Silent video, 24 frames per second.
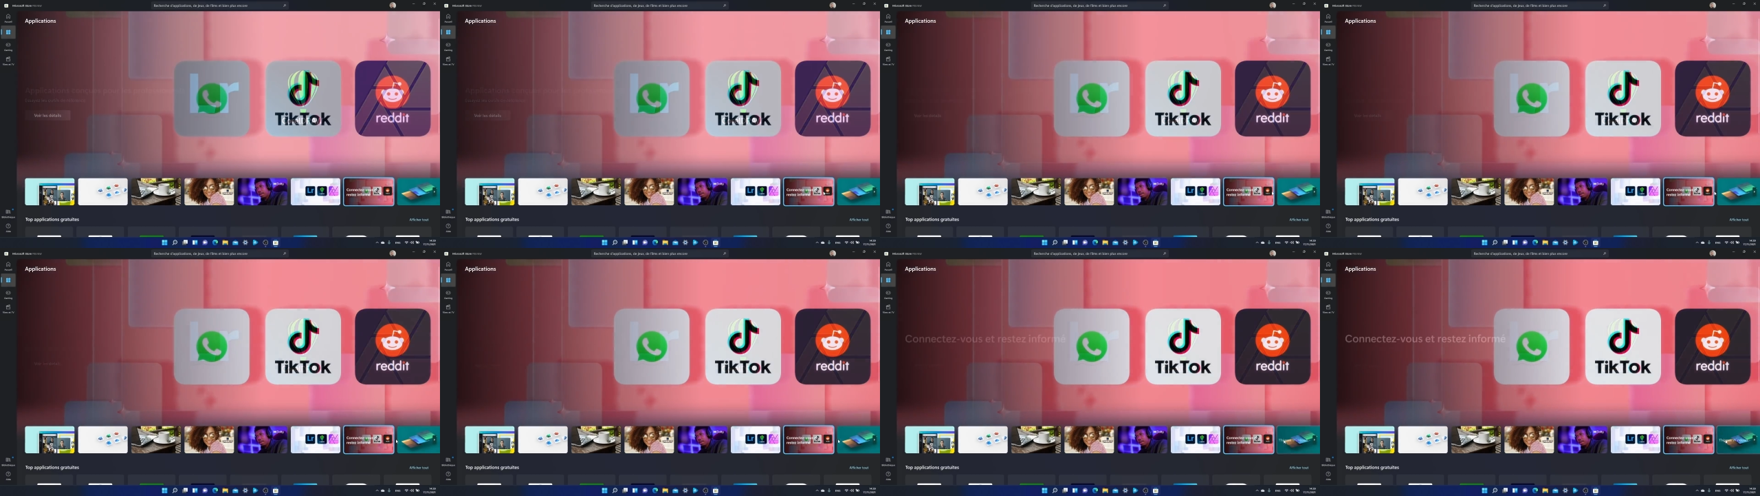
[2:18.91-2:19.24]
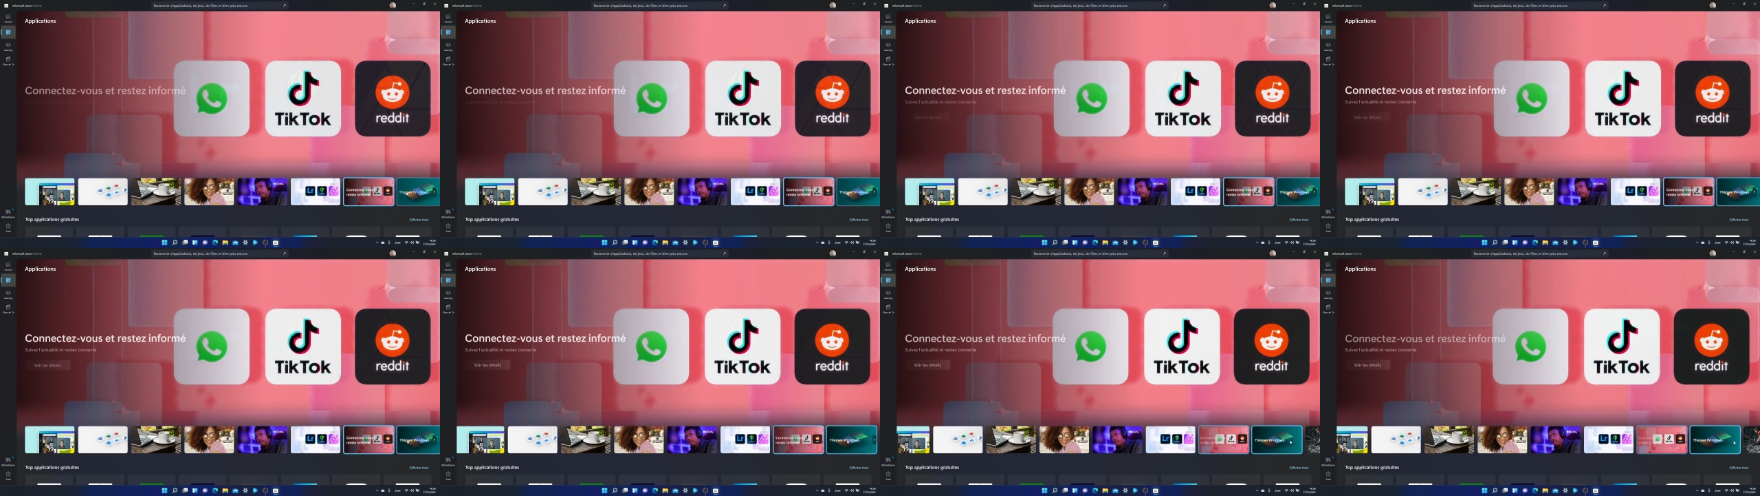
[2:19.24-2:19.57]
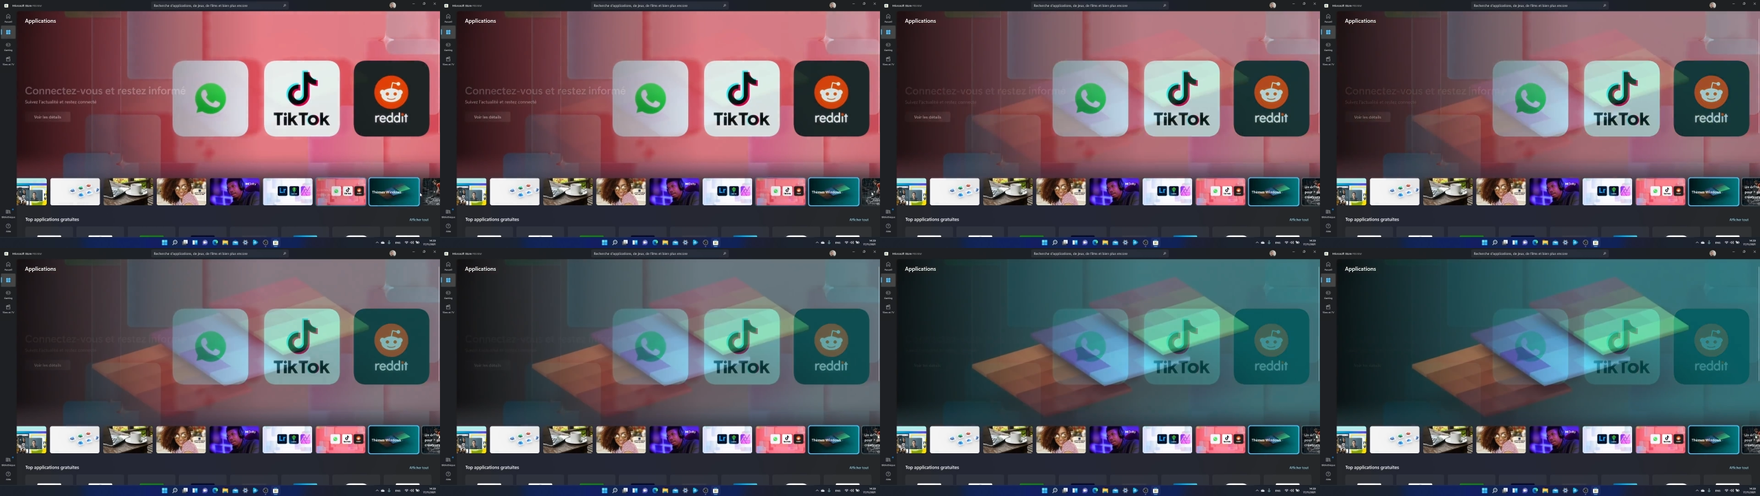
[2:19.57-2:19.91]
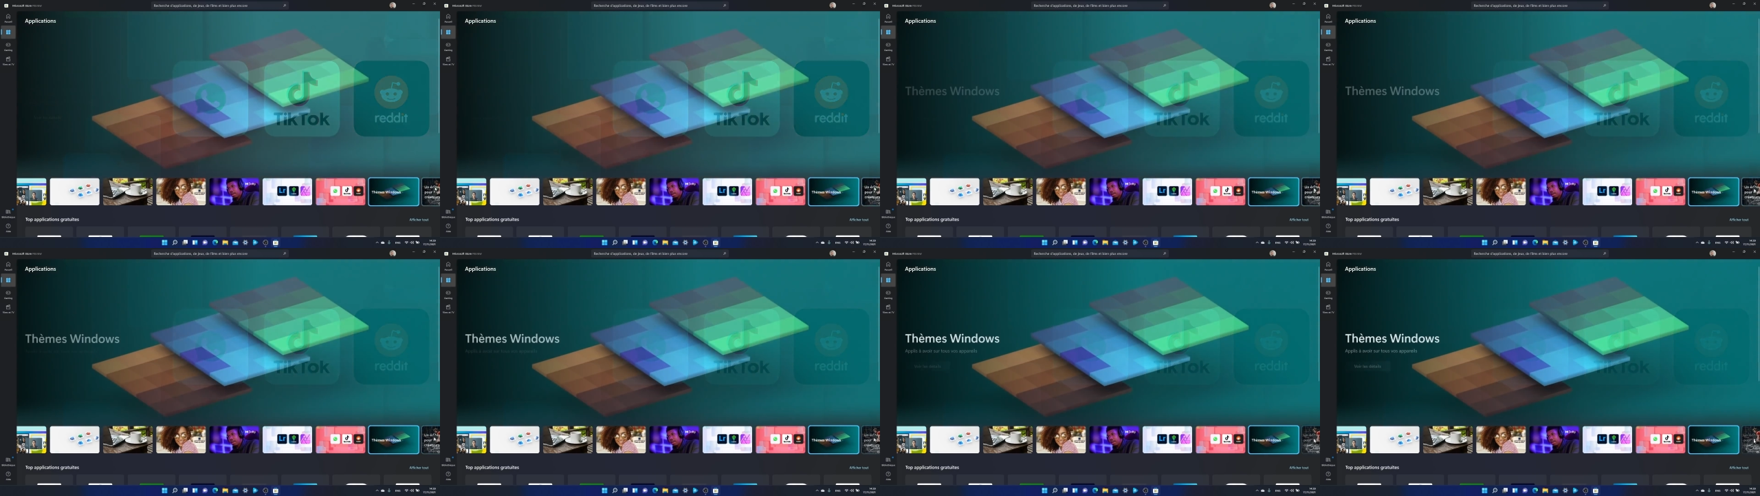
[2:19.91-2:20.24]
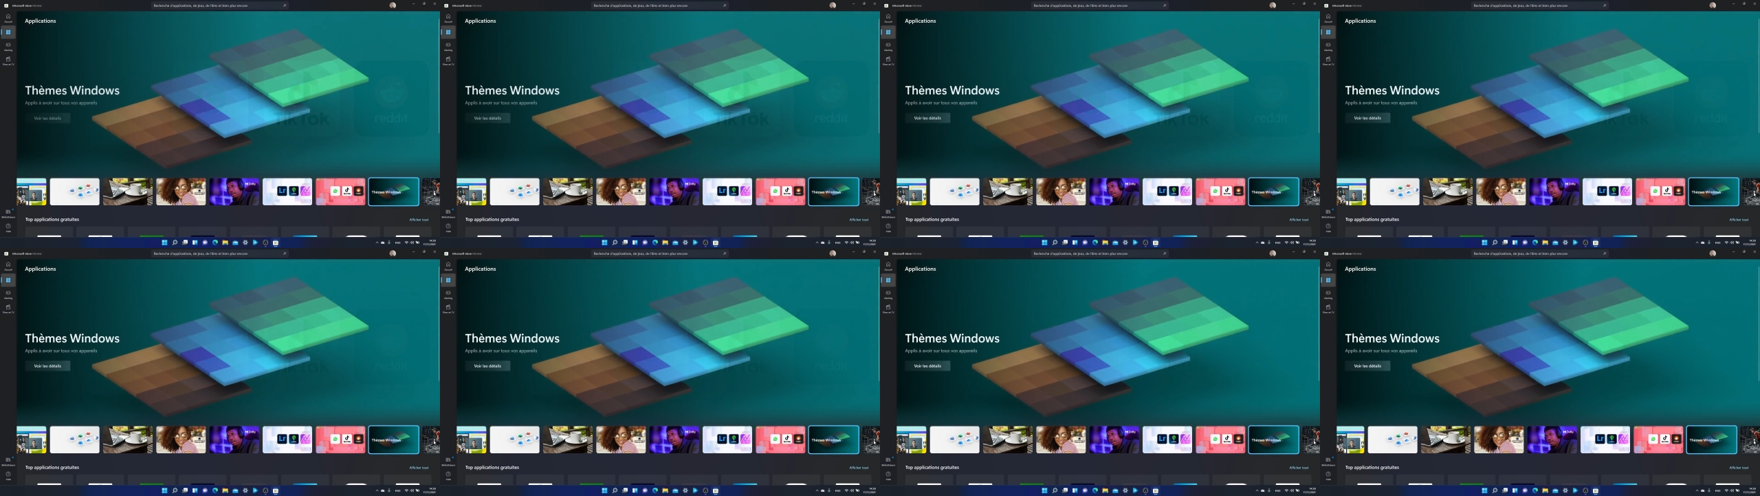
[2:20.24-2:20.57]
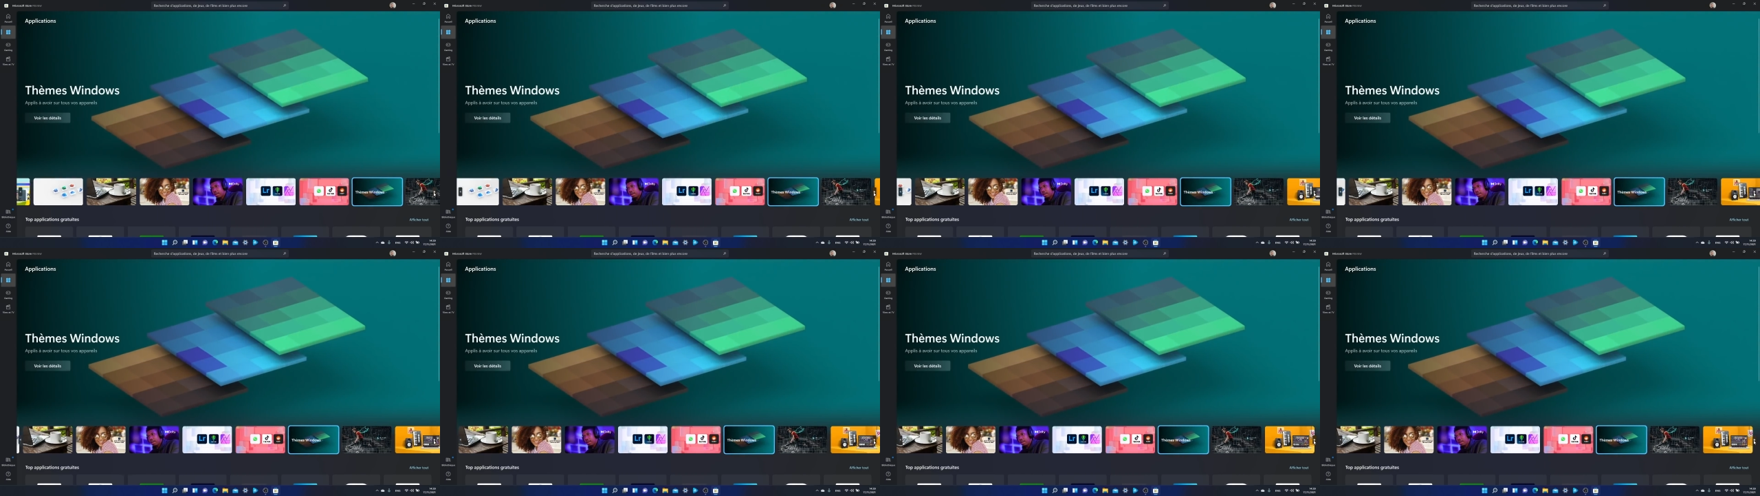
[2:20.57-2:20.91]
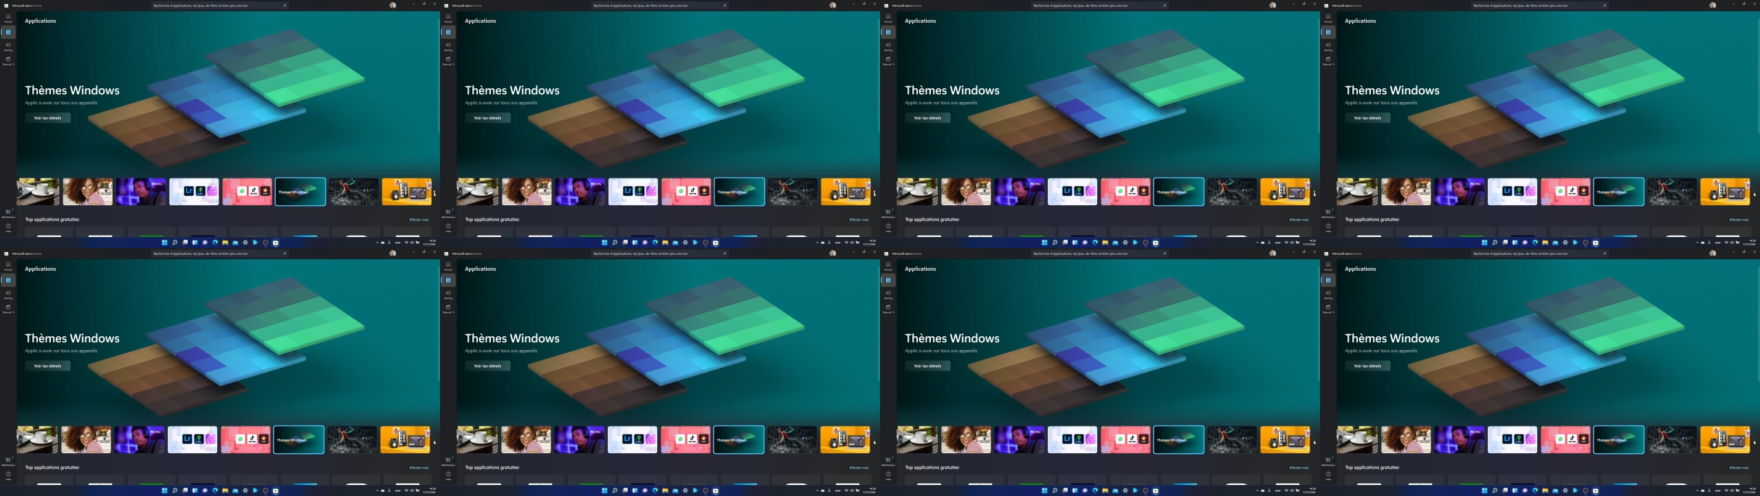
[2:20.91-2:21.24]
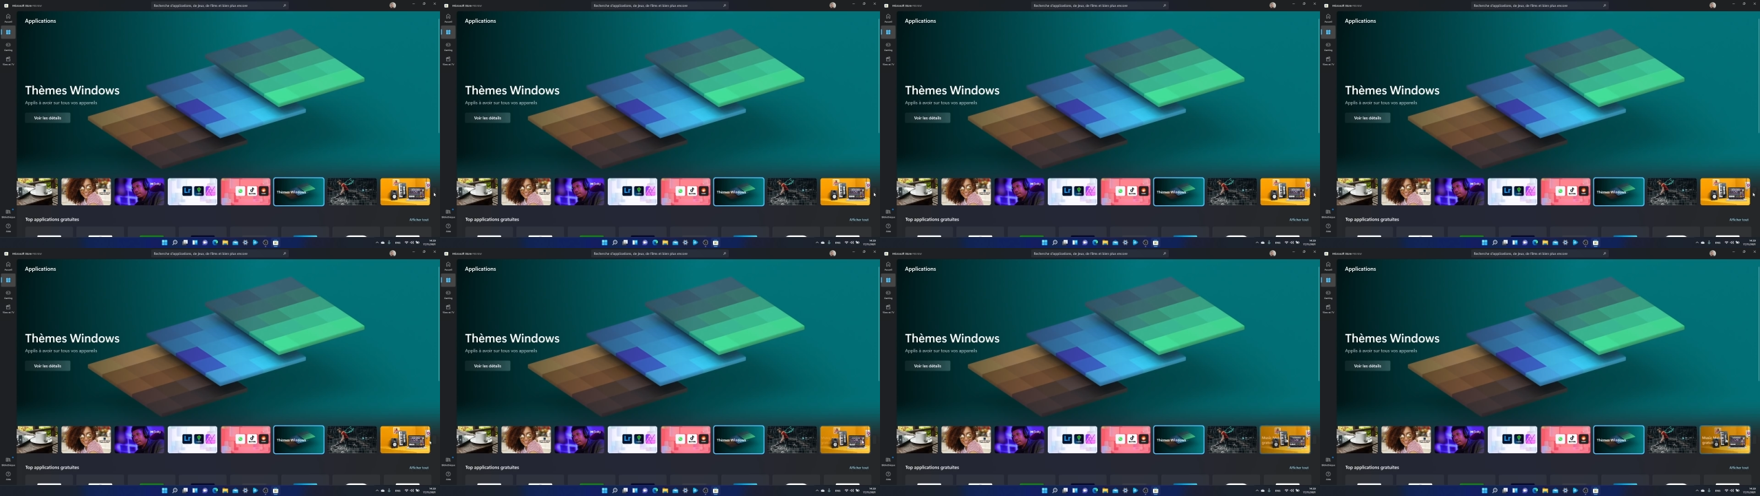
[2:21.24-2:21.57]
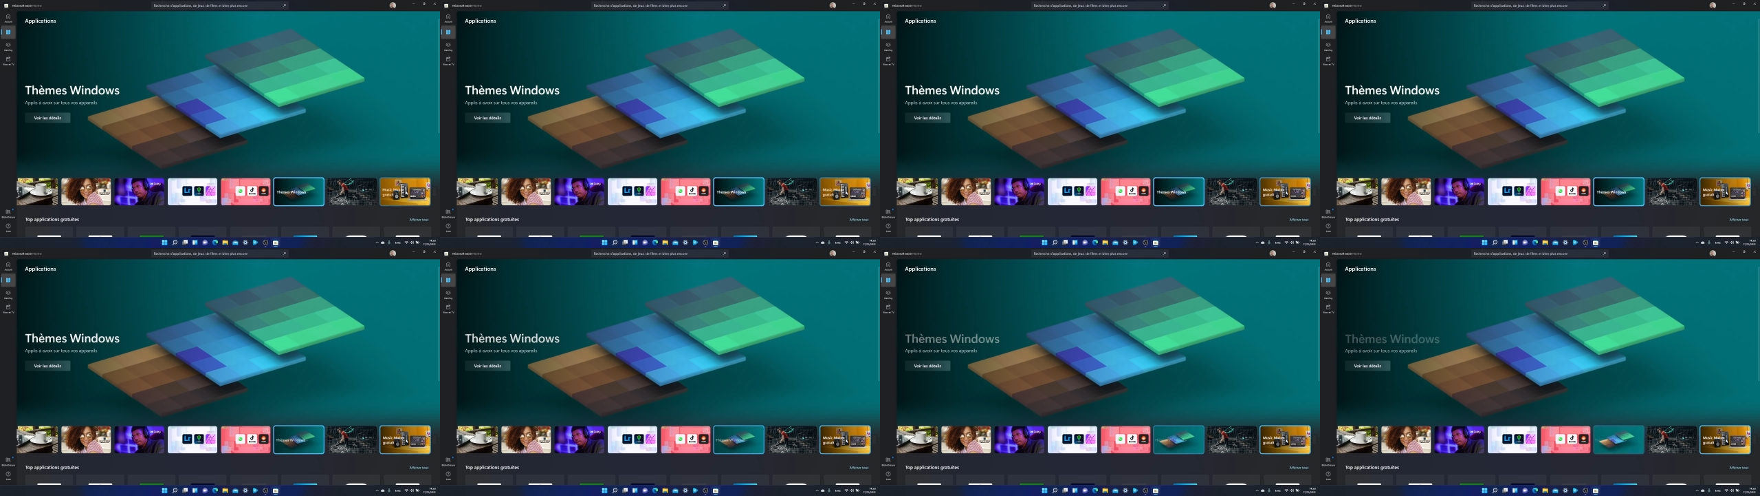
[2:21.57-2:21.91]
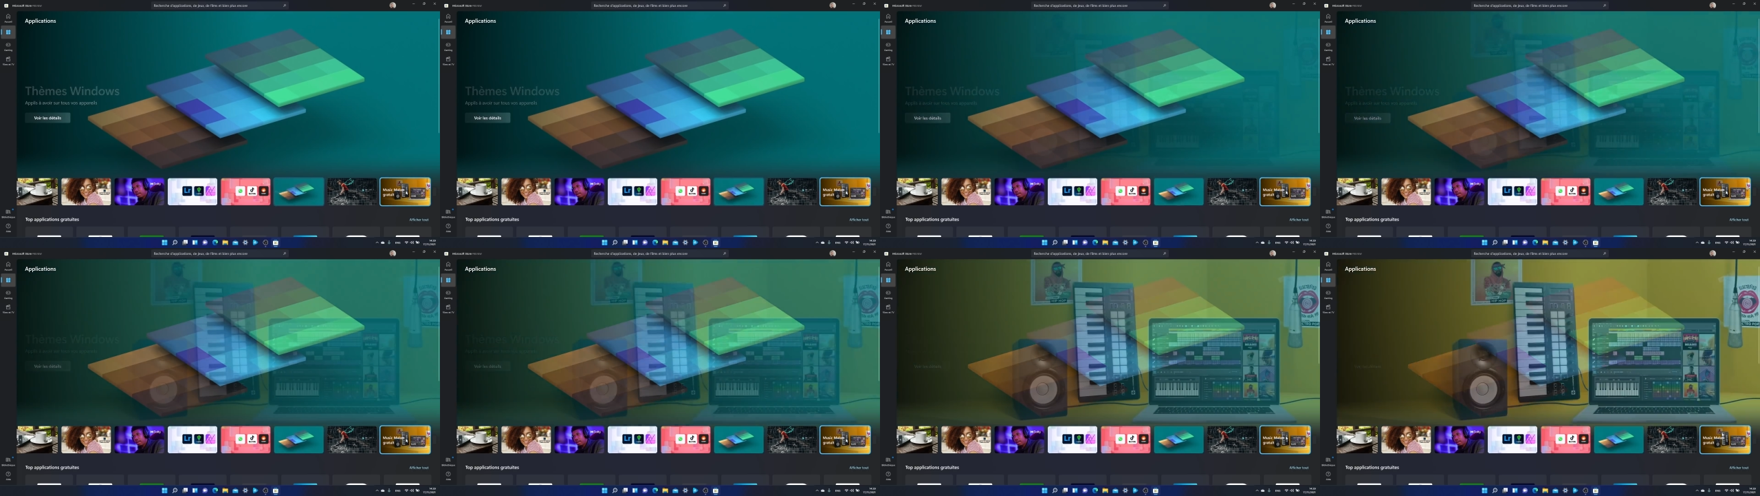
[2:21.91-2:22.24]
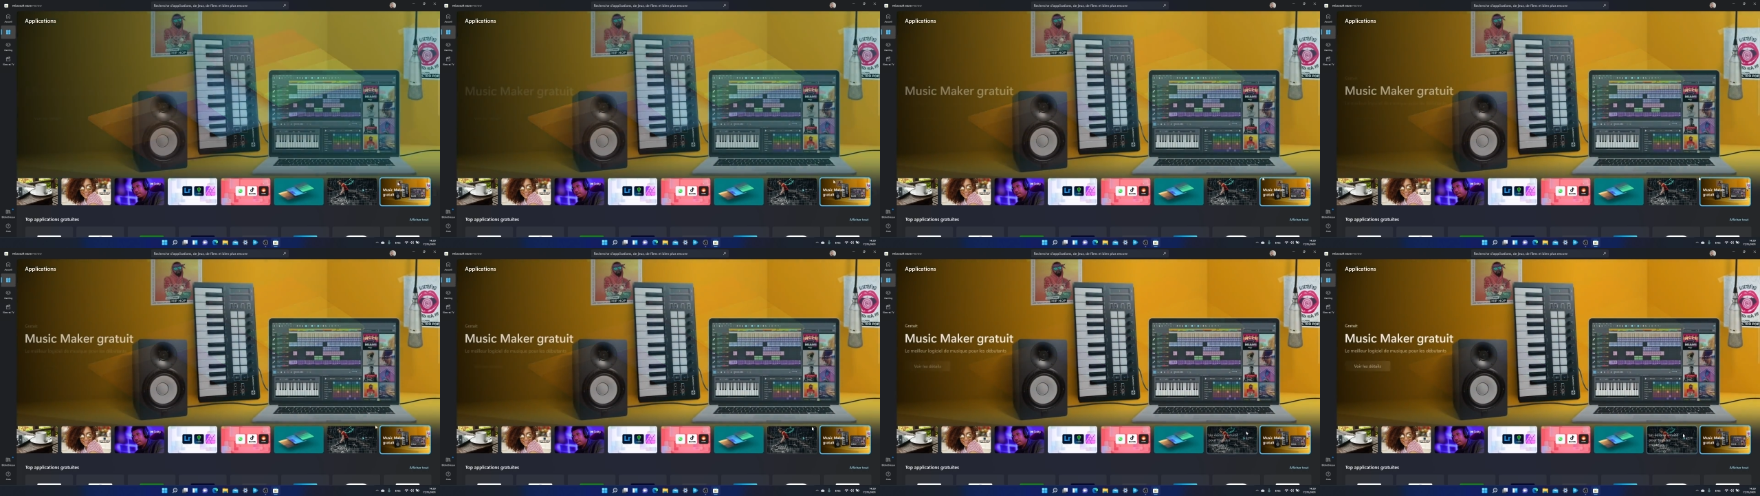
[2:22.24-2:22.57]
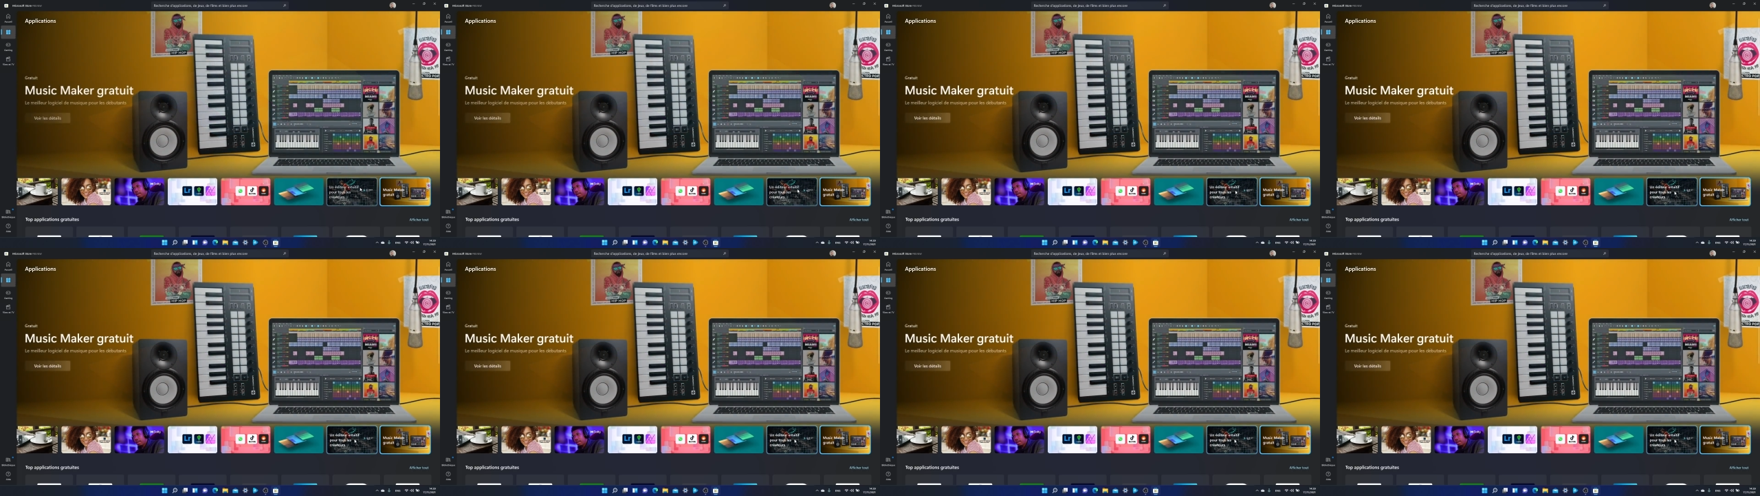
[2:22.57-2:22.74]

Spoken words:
[unreadable: no face in view]